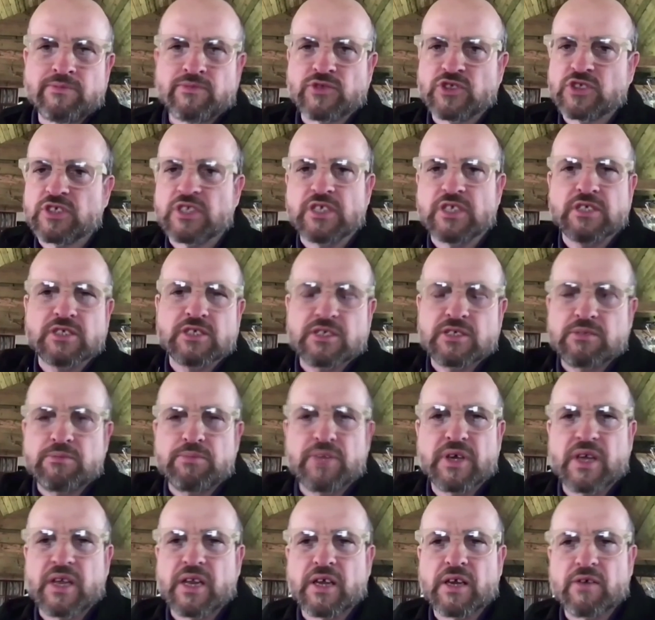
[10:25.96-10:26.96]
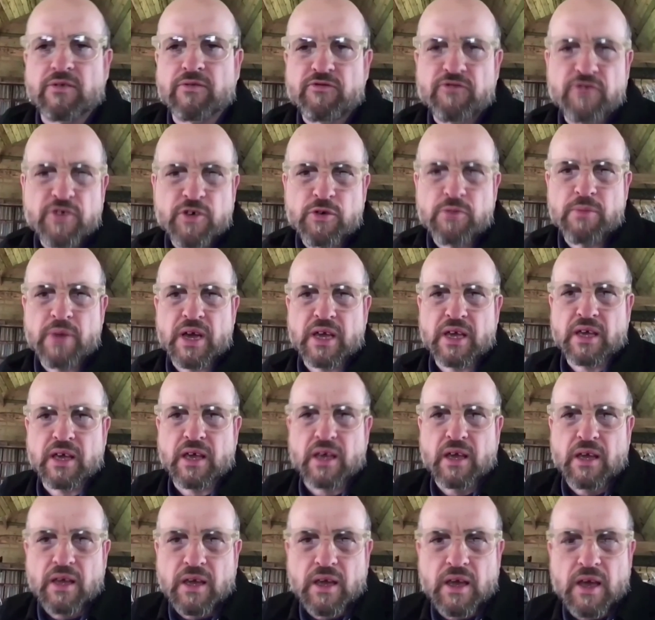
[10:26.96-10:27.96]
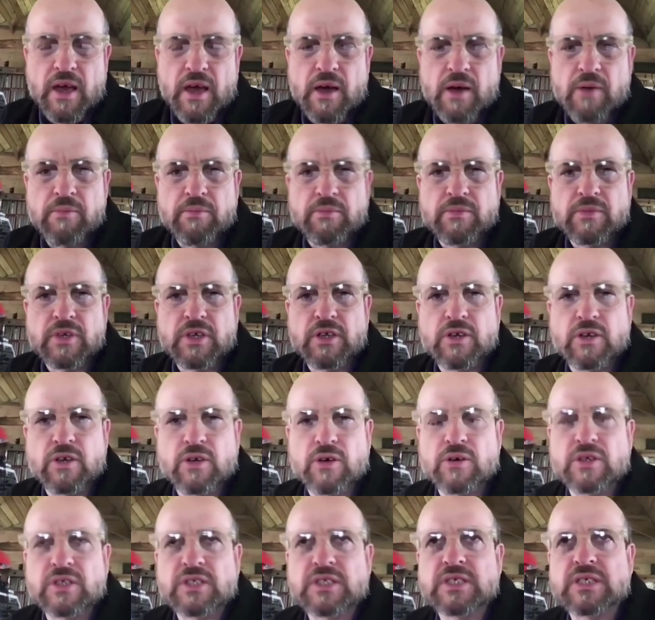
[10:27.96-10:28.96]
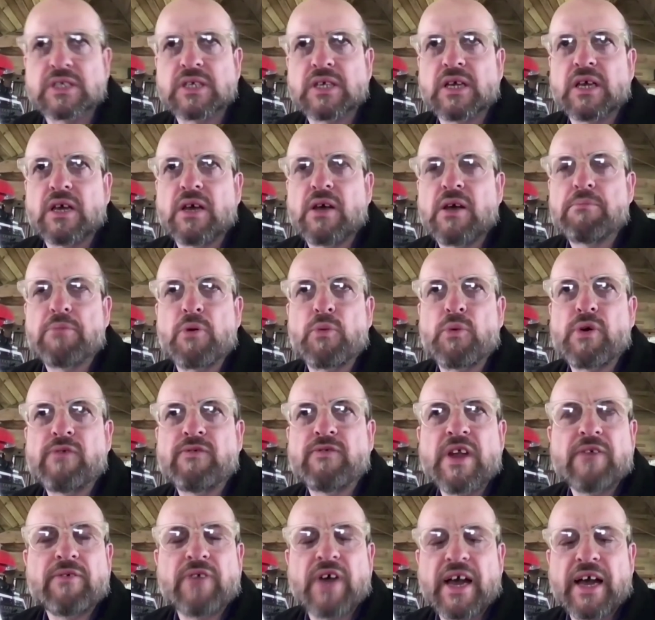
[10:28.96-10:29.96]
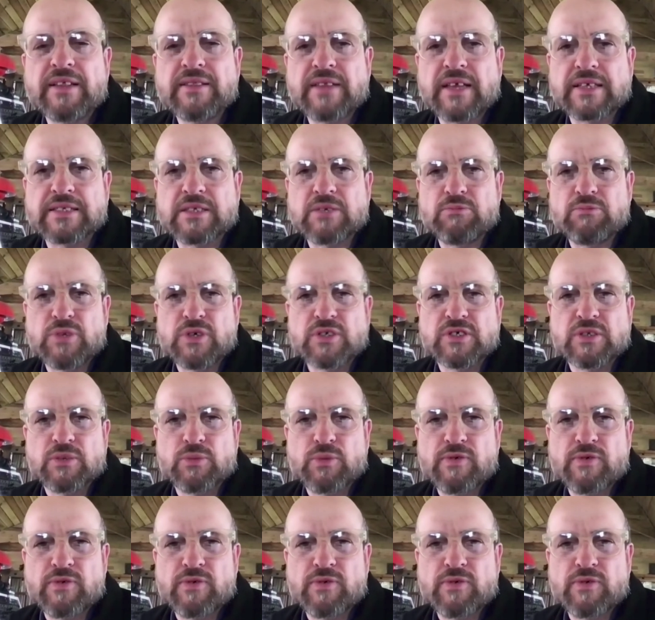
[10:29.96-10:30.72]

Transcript: since the beginning of filmmaking. You know, but we've never had that in music.